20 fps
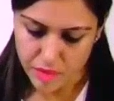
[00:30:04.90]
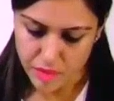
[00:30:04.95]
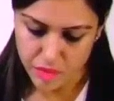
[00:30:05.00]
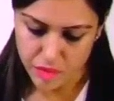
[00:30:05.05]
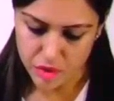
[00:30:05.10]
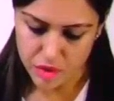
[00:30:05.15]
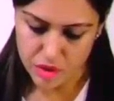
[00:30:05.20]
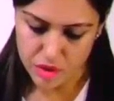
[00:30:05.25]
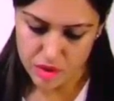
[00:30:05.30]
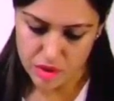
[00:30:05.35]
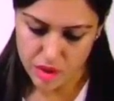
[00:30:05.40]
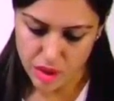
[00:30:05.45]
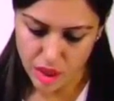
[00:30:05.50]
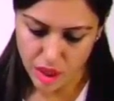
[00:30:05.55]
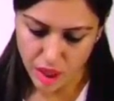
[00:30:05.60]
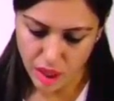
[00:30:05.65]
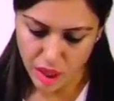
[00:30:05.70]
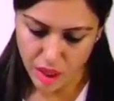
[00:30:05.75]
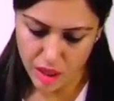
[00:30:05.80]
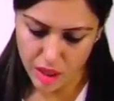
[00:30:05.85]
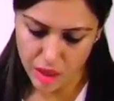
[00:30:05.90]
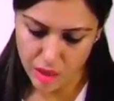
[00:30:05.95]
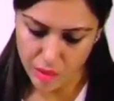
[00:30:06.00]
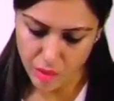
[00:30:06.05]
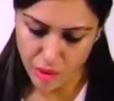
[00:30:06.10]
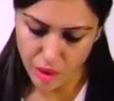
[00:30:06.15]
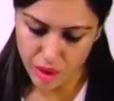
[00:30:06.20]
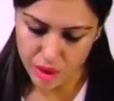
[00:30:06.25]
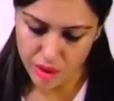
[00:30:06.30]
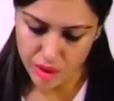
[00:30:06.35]
which is
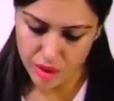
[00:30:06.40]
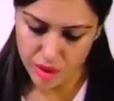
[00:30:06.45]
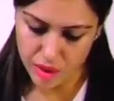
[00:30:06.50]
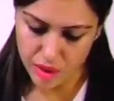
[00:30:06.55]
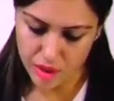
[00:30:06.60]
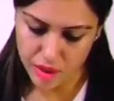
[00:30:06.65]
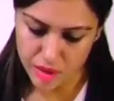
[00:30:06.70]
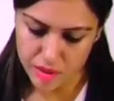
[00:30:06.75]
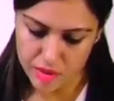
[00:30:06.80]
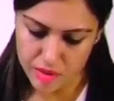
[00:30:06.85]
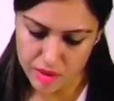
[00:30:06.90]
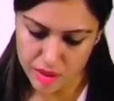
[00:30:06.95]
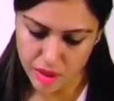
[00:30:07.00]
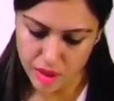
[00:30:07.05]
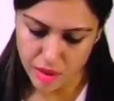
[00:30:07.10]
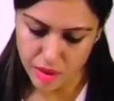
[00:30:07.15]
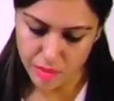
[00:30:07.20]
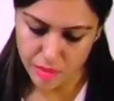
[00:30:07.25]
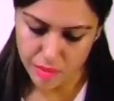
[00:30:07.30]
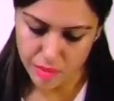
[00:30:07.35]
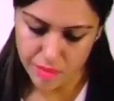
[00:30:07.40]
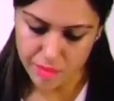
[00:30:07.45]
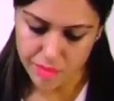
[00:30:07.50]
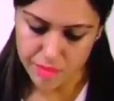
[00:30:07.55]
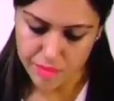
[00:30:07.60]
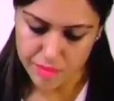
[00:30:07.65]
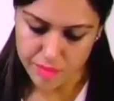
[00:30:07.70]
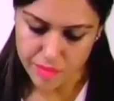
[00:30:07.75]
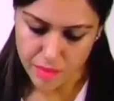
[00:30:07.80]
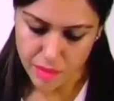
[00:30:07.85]
anabolic enzyme
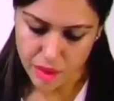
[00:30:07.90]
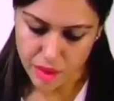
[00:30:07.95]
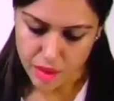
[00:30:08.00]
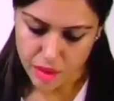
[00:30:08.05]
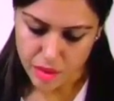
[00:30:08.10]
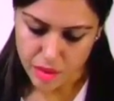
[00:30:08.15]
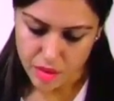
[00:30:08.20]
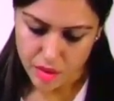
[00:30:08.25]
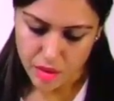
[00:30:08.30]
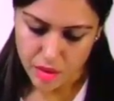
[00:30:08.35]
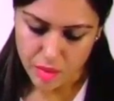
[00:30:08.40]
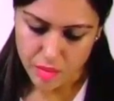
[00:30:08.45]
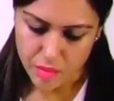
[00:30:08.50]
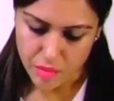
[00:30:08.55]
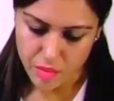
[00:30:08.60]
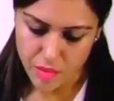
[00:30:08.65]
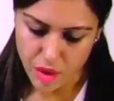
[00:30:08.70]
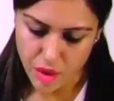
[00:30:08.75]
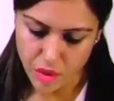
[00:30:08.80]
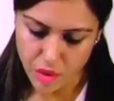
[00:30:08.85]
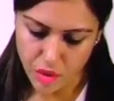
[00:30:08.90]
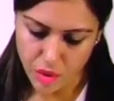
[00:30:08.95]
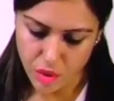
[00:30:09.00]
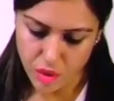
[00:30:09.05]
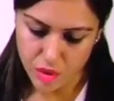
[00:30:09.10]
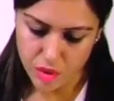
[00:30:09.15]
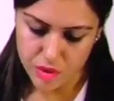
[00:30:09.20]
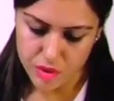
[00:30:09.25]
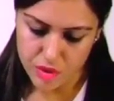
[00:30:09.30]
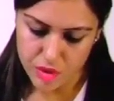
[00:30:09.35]

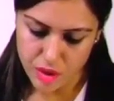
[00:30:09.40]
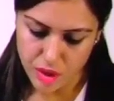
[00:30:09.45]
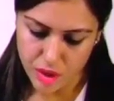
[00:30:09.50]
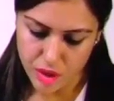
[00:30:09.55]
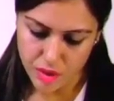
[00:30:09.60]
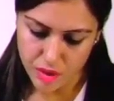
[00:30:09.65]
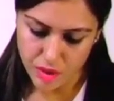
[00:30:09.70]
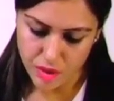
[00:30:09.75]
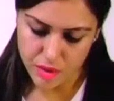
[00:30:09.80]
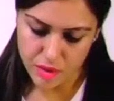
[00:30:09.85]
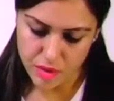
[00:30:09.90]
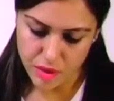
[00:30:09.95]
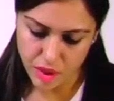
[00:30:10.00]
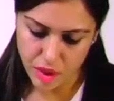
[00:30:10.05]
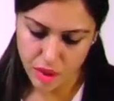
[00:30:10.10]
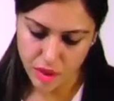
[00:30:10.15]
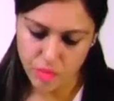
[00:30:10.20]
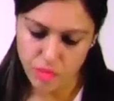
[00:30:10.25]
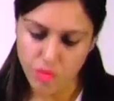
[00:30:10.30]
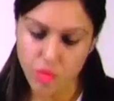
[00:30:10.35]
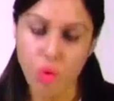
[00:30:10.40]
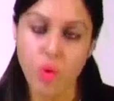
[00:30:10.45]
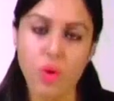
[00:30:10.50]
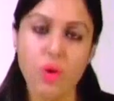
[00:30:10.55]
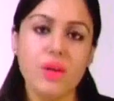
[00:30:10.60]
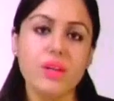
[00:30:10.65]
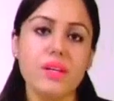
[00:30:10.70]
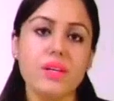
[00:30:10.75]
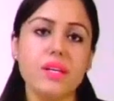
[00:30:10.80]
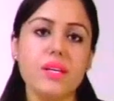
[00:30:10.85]
because it is
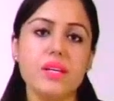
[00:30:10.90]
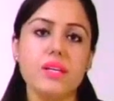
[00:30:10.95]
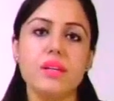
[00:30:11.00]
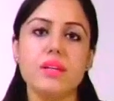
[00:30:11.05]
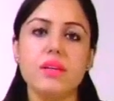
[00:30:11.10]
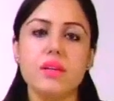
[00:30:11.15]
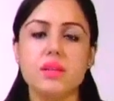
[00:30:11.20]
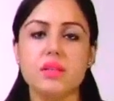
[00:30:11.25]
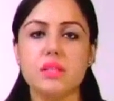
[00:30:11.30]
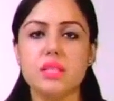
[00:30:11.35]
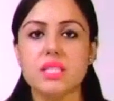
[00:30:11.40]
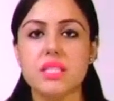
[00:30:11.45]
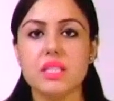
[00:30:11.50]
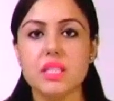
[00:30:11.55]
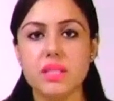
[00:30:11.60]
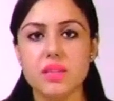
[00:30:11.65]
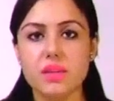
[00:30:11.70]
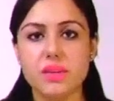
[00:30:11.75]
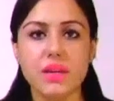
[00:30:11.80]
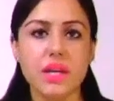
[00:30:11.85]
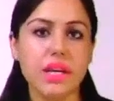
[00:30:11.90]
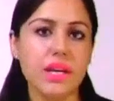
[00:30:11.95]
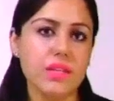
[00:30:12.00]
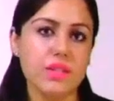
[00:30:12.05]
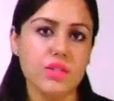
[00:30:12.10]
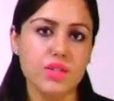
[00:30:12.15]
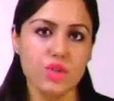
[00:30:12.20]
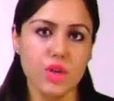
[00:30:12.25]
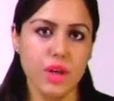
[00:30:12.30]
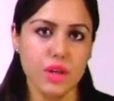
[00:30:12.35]
involved in
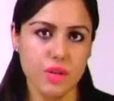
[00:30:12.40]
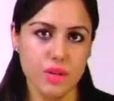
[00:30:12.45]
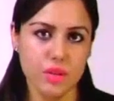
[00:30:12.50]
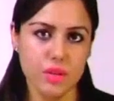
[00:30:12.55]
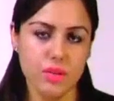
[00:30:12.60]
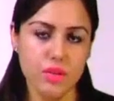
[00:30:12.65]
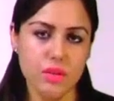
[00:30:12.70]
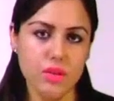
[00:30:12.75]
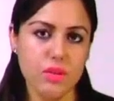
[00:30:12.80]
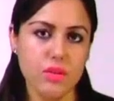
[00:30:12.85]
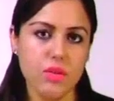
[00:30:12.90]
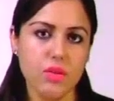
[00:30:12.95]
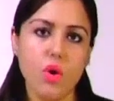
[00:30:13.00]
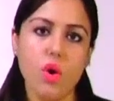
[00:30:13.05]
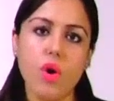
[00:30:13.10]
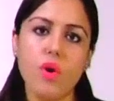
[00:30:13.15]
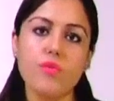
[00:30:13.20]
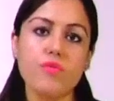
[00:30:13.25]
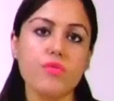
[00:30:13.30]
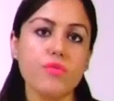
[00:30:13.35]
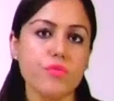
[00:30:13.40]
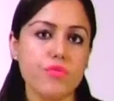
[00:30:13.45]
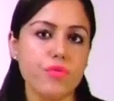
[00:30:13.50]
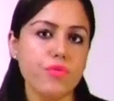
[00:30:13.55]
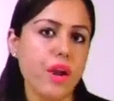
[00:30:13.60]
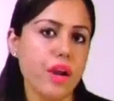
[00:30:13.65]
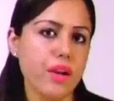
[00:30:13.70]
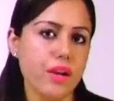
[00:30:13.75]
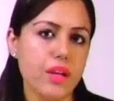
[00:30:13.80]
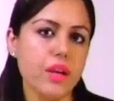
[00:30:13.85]
citrate shuttle of
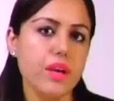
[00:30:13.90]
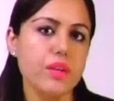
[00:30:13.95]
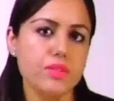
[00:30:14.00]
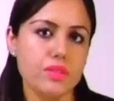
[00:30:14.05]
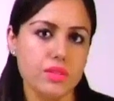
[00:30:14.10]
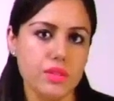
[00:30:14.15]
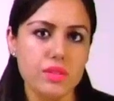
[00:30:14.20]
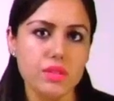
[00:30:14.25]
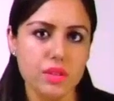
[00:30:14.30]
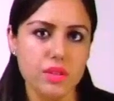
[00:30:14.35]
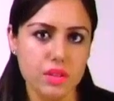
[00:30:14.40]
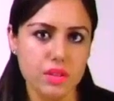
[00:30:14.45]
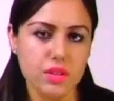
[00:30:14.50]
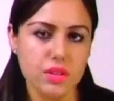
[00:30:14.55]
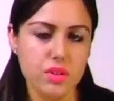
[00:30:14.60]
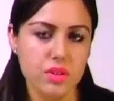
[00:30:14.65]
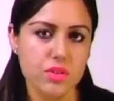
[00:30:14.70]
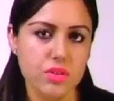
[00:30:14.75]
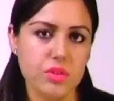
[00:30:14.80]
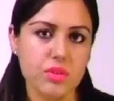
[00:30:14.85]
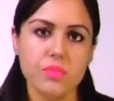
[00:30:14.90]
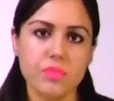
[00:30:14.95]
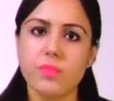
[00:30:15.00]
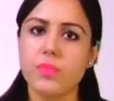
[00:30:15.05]
fatty acid synthesis.